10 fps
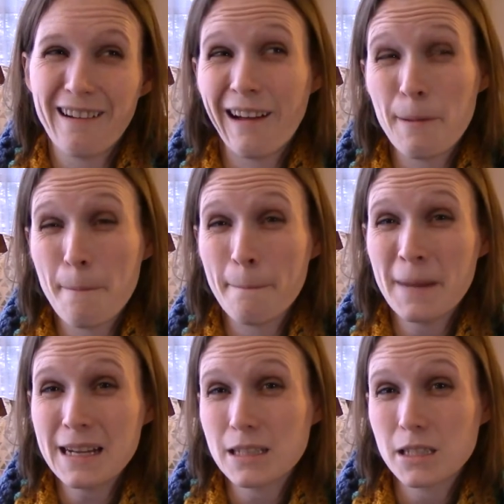I
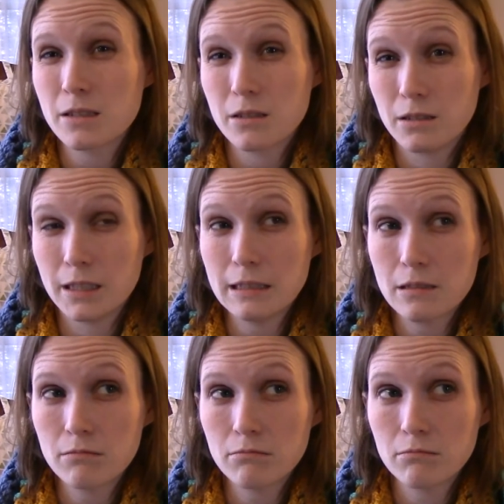might start
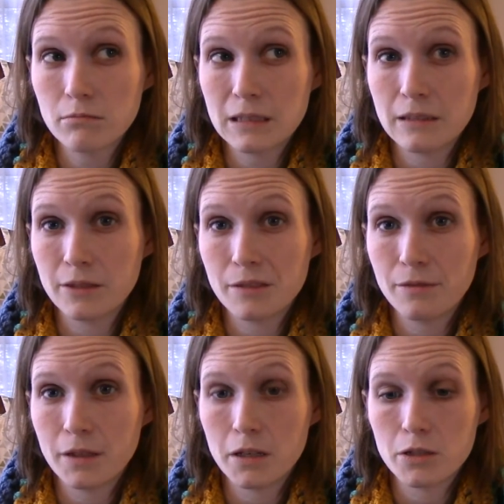it if I
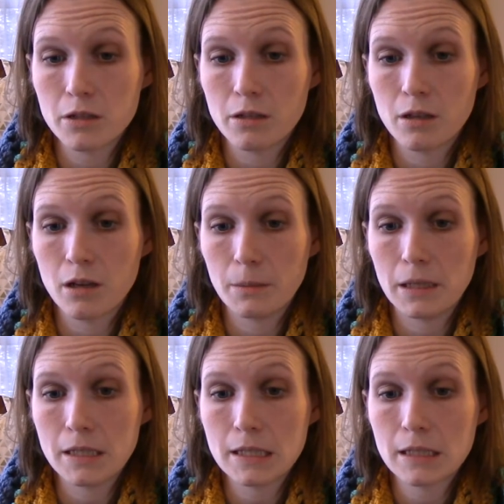finish the
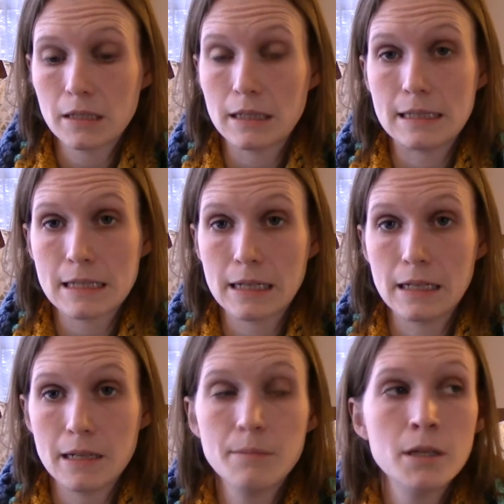Amis in
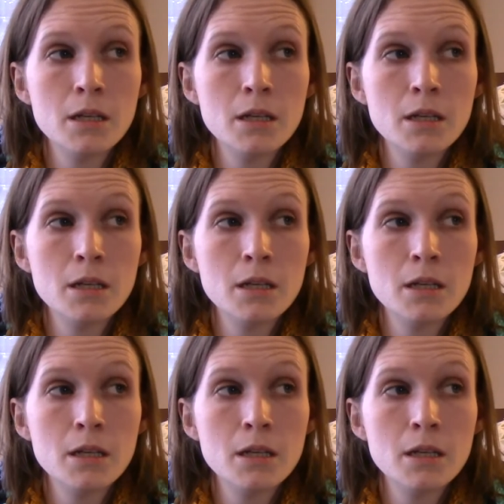time,